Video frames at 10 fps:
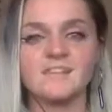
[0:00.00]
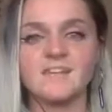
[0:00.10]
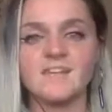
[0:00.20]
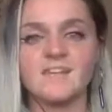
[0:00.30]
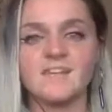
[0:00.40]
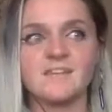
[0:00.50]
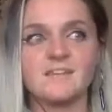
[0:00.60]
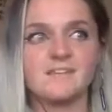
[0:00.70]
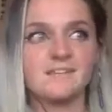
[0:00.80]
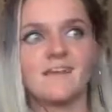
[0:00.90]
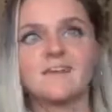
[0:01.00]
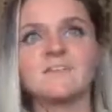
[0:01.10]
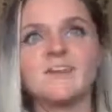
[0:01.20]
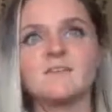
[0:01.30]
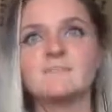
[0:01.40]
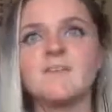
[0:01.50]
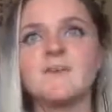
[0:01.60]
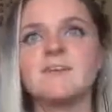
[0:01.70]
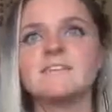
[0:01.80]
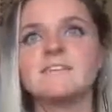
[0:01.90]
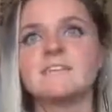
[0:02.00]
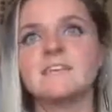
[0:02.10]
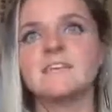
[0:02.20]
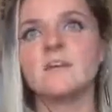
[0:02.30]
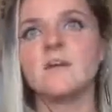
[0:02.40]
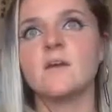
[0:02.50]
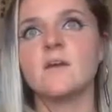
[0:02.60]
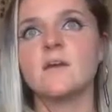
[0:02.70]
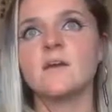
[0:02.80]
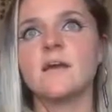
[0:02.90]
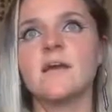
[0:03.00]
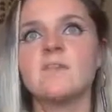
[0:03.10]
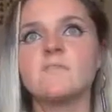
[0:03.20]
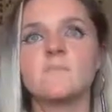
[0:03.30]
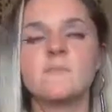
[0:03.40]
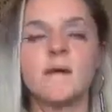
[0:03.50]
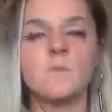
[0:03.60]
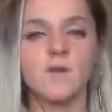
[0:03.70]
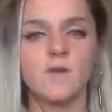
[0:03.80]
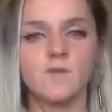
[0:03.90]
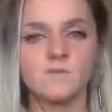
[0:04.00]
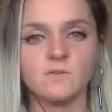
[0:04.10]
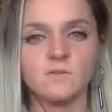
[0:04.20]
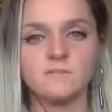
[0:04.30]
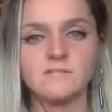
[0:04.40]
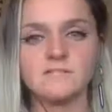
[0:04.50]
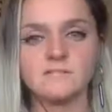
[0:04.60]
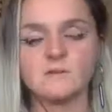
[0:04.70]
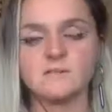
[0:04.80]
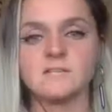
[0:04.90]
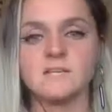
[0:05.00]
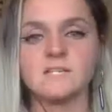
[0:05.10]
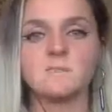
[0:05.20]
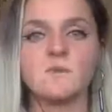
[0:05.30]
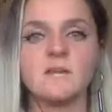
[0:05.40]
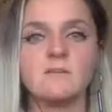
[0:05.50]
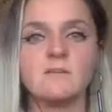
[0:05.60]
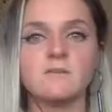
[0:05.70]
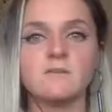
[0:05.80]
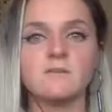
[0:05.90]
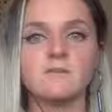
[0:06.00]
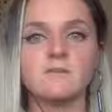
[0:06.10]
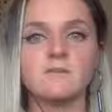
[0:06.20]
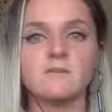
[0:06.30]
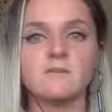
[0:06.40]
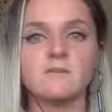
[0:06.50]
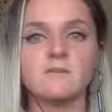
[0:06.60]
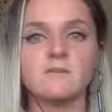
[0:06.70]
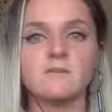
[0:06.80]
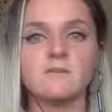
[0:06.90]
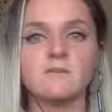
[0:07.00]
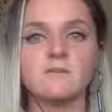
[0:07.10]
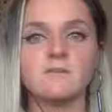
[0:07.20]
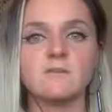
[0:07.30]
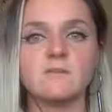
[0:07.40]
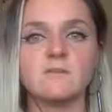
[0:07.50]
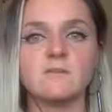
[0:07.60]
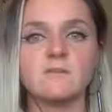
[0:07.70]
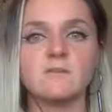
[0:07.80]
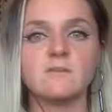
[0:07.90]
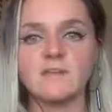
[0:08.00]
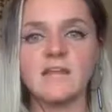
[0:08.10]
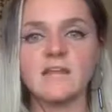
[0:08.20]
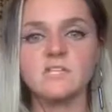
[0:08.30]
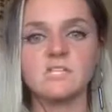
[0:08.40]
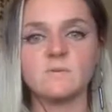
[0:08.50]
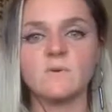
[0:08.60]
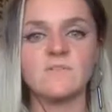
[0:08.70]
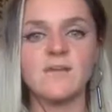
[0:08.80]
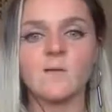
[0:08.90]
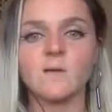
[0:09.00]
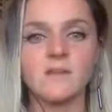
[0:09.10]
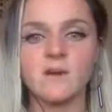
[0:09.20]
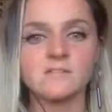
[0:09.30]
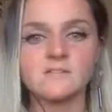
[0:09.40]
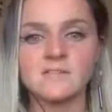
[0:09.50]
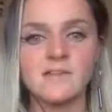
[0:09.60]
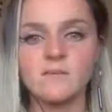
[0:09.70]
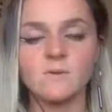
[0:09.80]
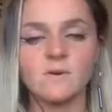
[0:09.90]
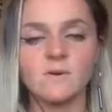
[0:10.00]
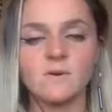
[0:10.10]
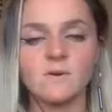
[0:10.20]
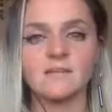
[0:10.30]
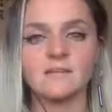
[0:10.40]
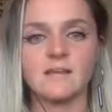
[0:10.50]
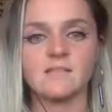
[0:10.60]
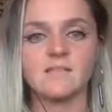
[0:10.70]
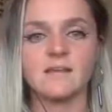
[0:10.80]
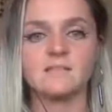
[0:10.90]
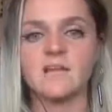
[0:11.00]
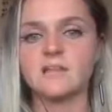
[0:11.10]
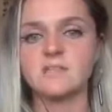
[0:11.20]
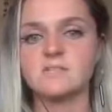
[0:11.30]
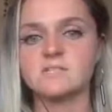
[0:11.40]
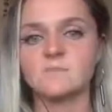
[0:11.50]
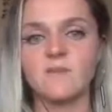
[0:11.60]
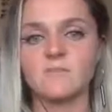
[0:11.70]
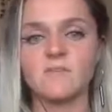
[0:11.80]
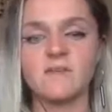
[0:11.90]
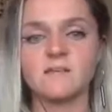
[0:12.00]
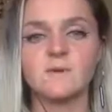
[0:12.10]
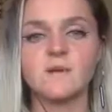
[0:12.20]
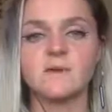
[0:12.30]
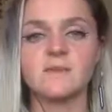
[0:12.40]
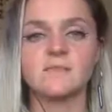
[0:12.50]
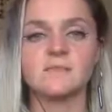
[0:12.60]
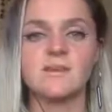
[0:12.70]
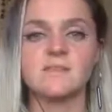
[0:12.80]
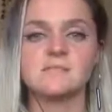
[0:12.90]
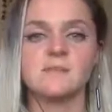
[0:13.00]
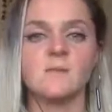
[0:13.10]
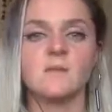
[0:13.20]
they get like they basically have power over the resources. But in reality, we can all get free energy without it costing anyone anything. Like that used to be a thing as well back in the day. So